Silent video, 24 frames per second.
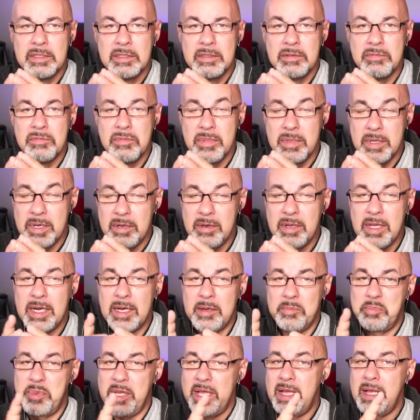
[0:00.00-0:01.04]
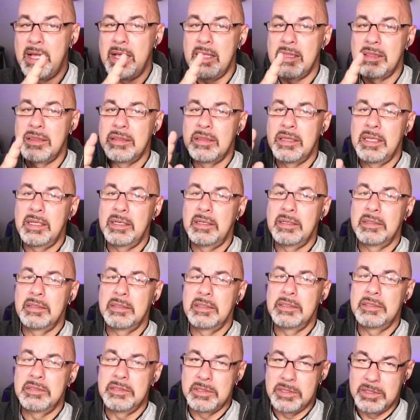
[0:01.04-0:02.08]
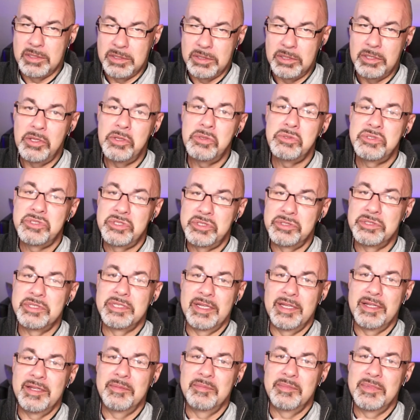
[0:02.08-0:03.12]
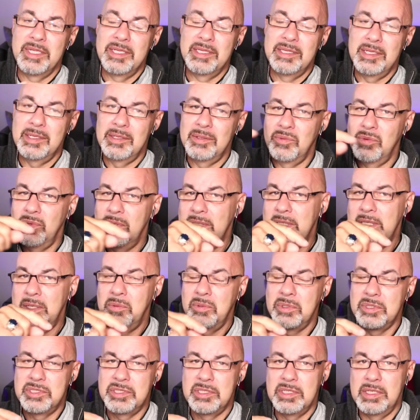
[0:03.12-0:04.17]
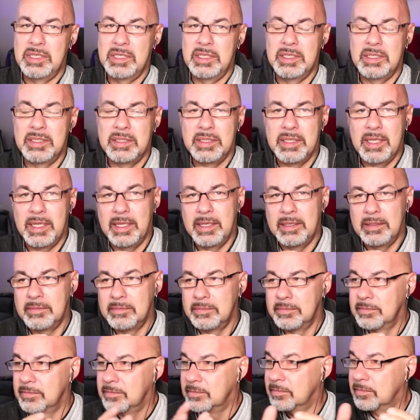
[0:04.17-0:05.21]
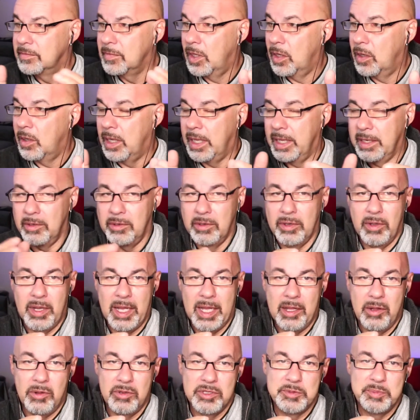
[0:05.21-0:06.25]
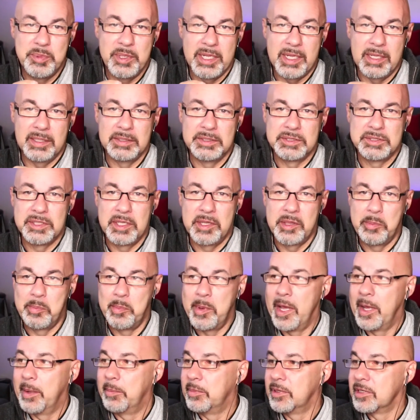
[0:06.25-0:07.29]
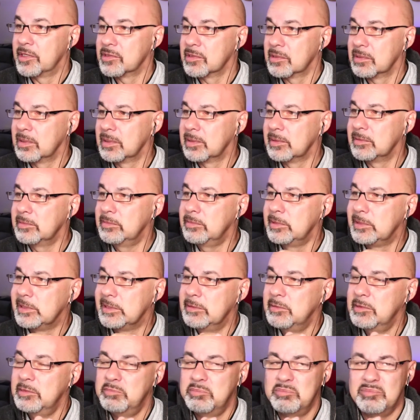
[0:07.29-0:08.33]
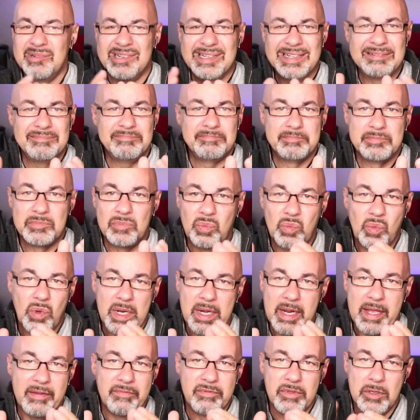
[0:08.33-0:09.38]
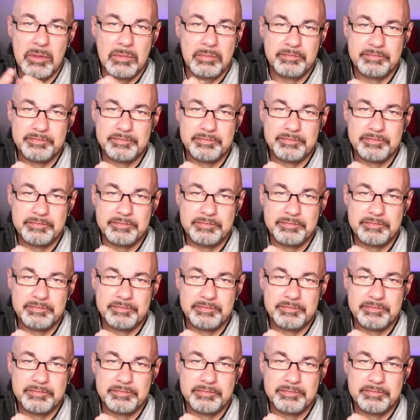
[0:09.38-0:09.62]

they're on a path that is closer to him than when they were sitting in that, I don't know, I always pick on the Southern Baptists, but what have you,